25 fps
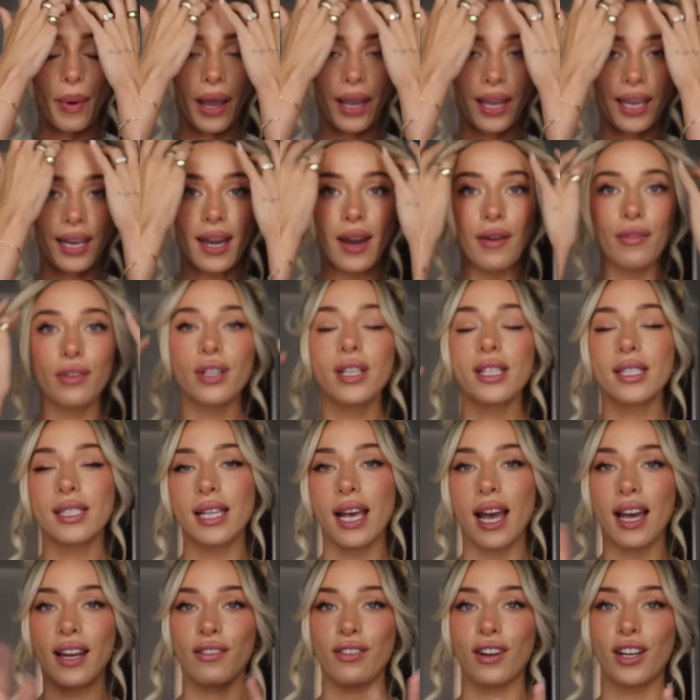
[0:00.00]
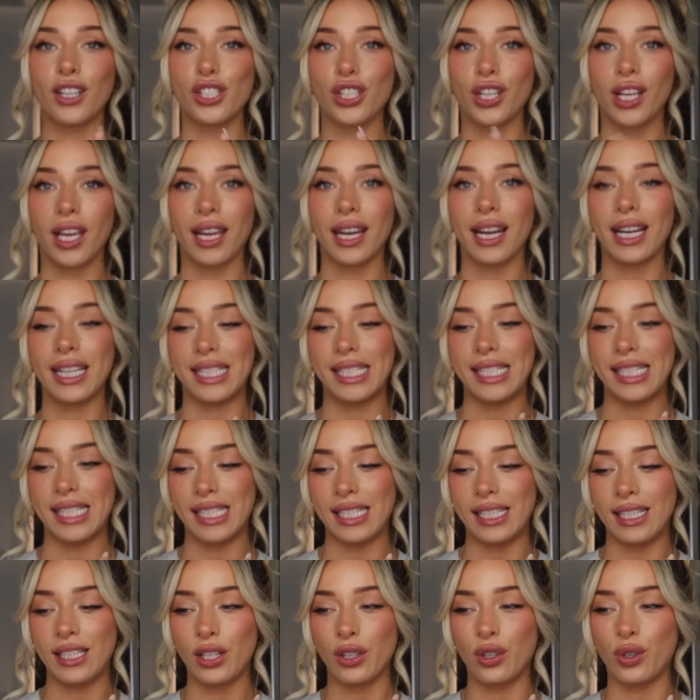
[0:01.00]
I can never decide if I should get a
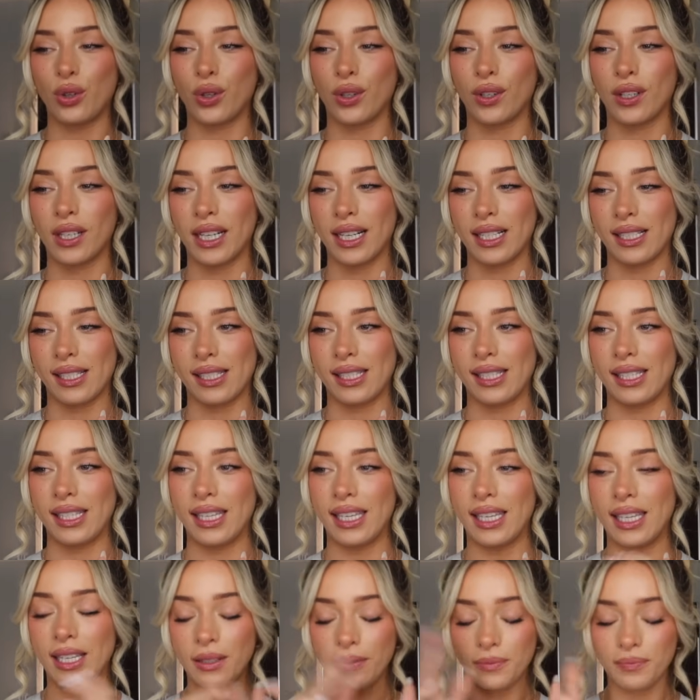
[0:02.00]
D or a C.